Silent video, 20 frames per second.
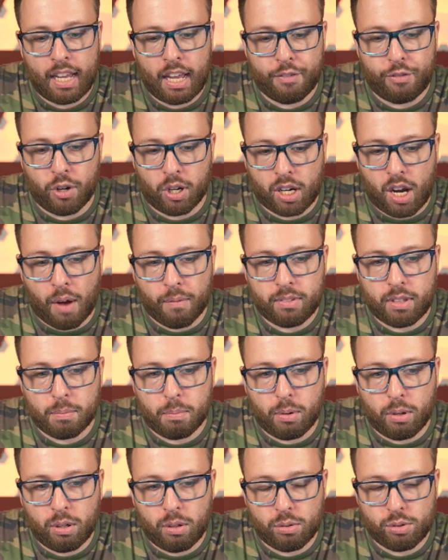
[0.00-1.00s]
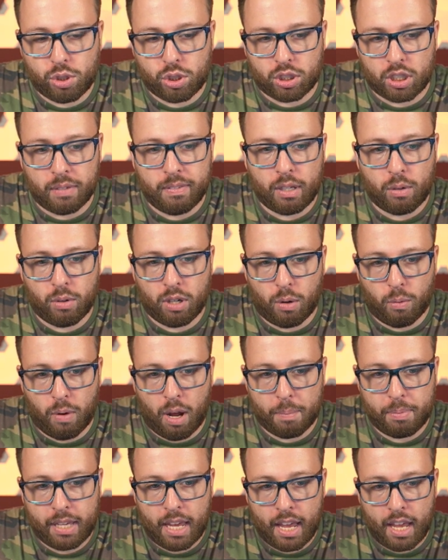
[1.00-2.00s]
if you're comfortable streaming with a
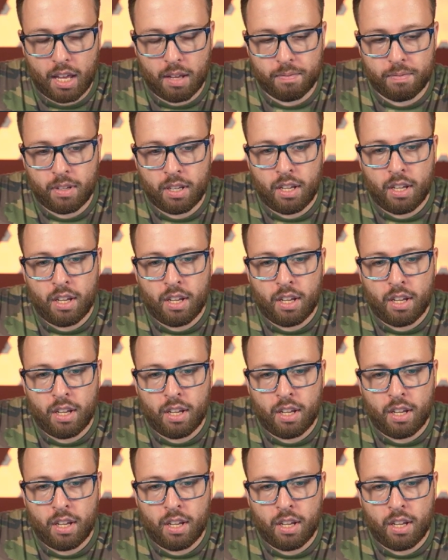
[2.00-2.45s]
webcam,